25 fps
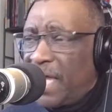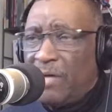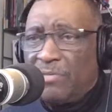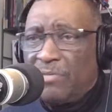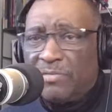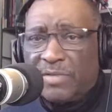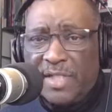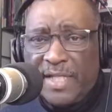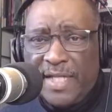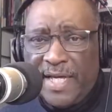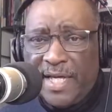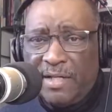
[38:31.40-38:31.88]

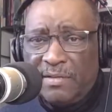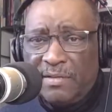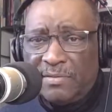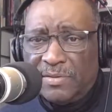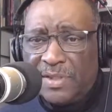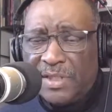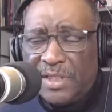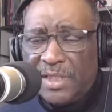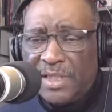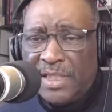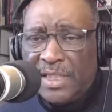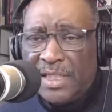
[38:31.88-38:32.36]

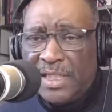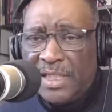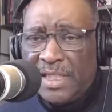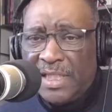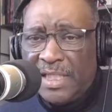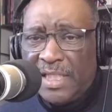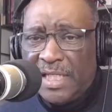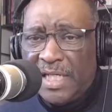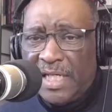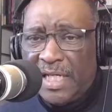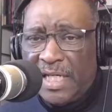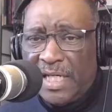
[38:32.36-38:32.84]
SoundCloud.
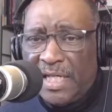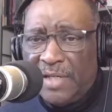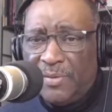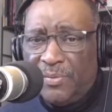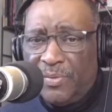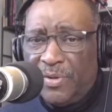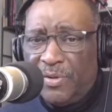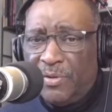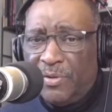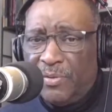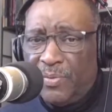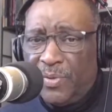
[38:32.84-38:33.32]

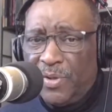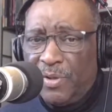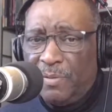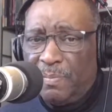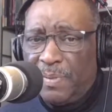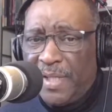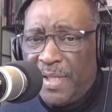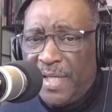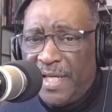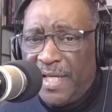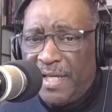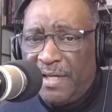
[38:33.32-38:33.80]

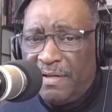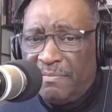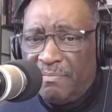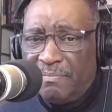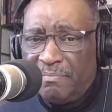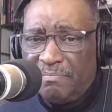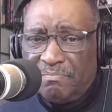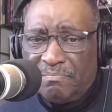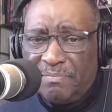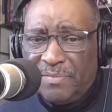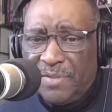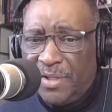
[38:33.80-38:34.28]
We'll play
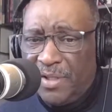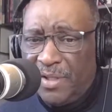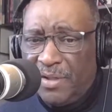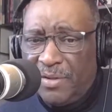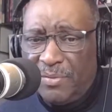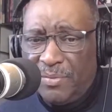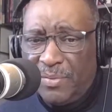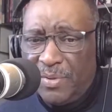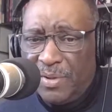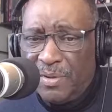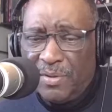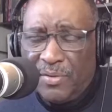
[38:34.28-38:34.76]
a,
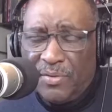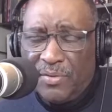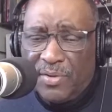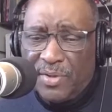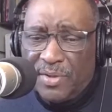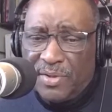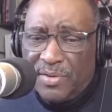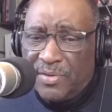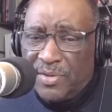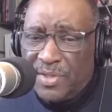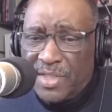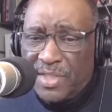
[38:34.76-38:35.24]

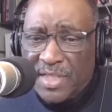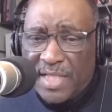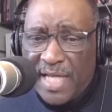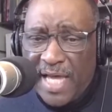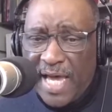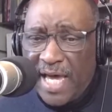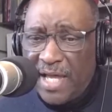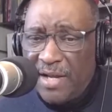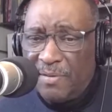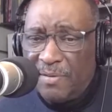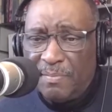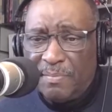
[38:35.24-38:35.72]

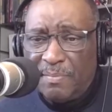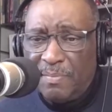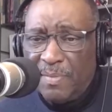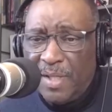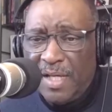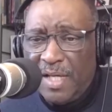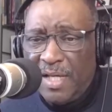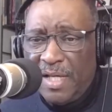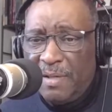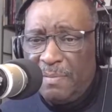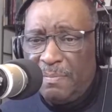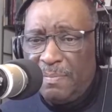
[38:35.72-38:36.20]
Scott
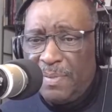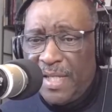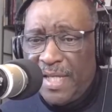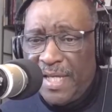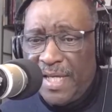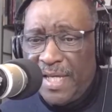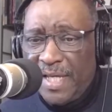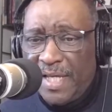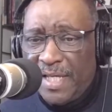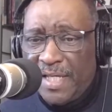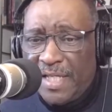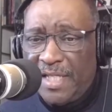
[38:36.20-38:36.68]
will
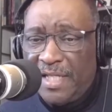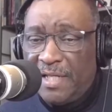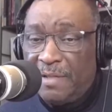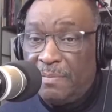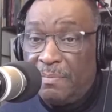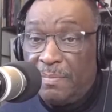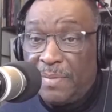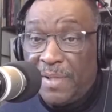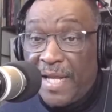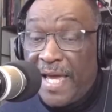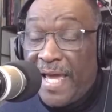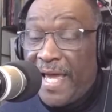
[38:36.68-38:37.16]
play a
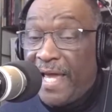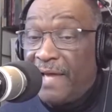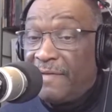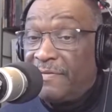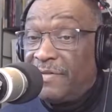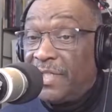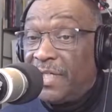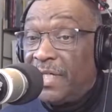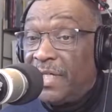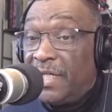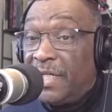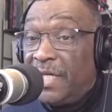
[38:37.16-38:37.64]
clip, but I
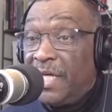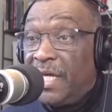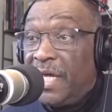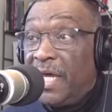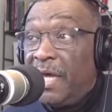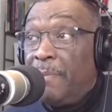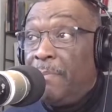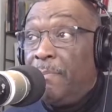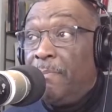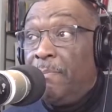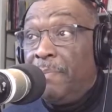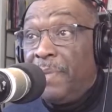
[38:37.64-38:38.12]
have to
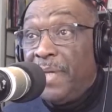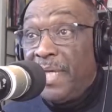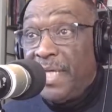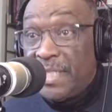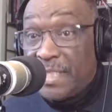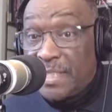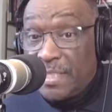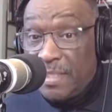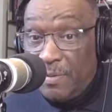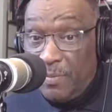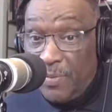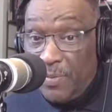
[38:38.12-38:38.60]

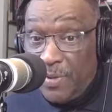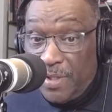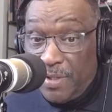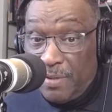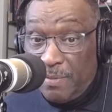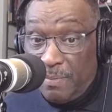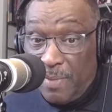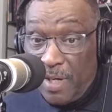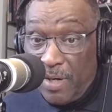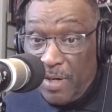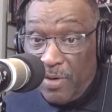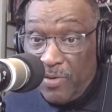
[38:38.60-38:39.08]
be
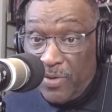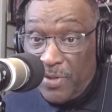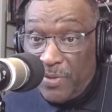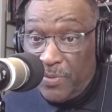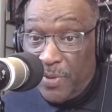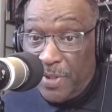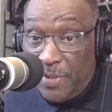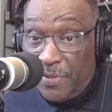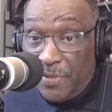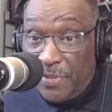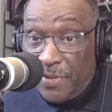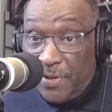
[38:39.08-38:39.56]
somewhere
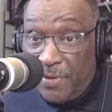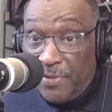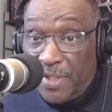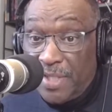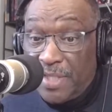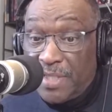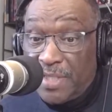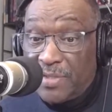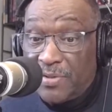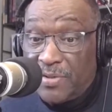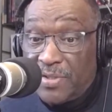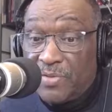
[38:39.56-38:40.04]
tomorrow at
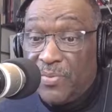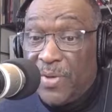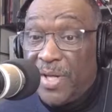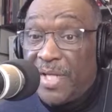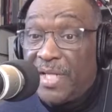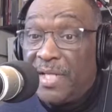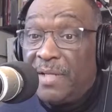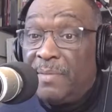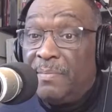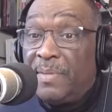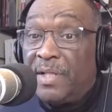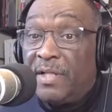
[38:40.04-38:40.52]
1:30, so it's
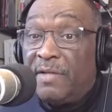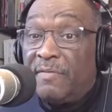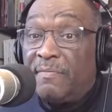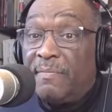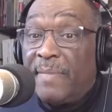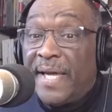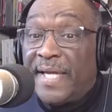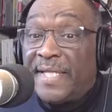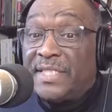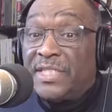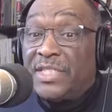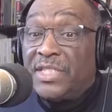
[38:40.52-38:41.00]
right in the
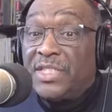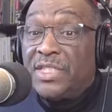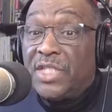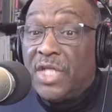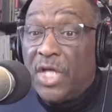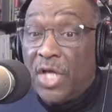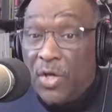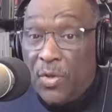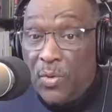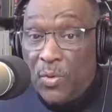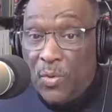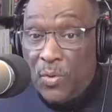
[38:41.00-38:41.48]
middle of my
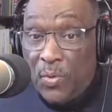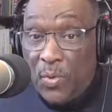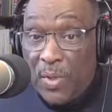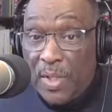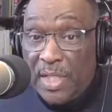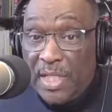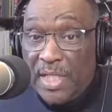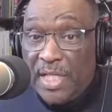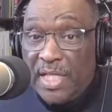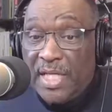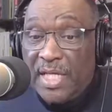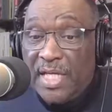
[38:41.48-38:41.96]
show.
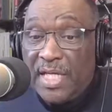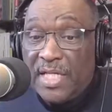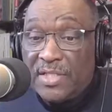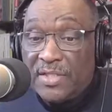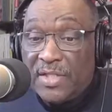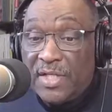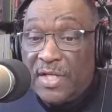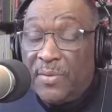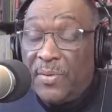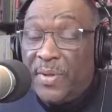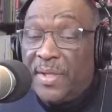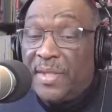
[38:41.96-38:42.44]

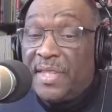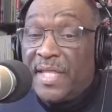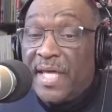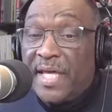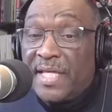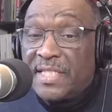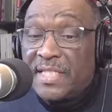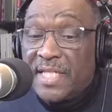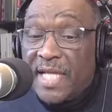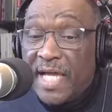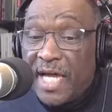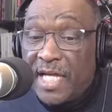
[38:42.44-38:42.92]
So anyway,
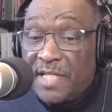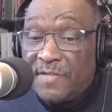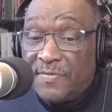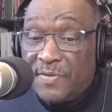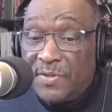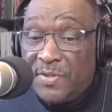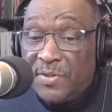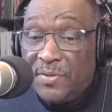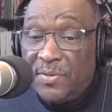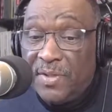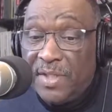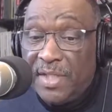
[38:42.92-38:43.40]
thanks
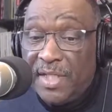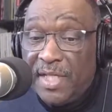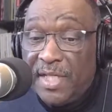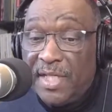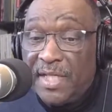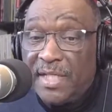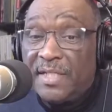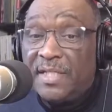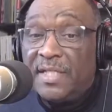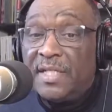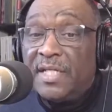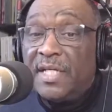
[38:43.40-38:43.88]
guys for
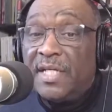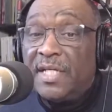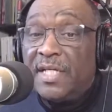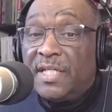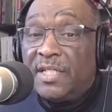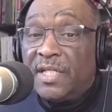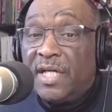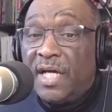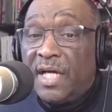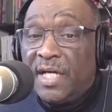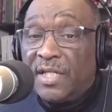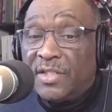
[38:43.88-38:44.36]
tuning in.
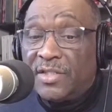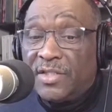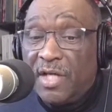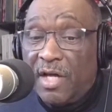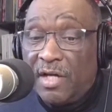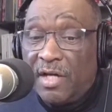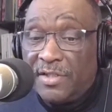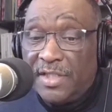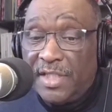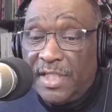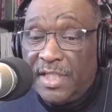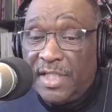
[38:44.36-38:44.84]

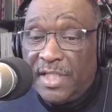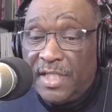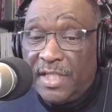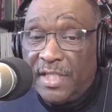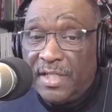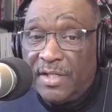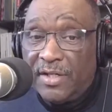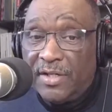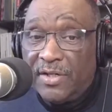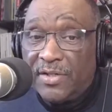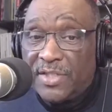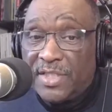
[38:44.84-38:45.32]
Talk to
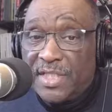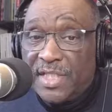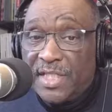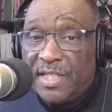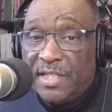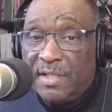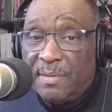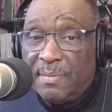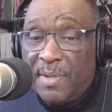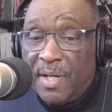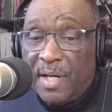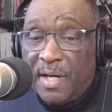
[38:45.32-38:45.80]
you or
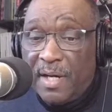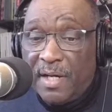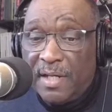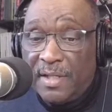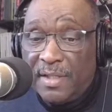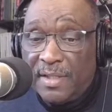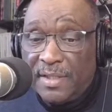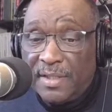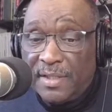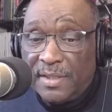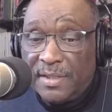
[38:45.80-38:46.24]
see you tomorrow.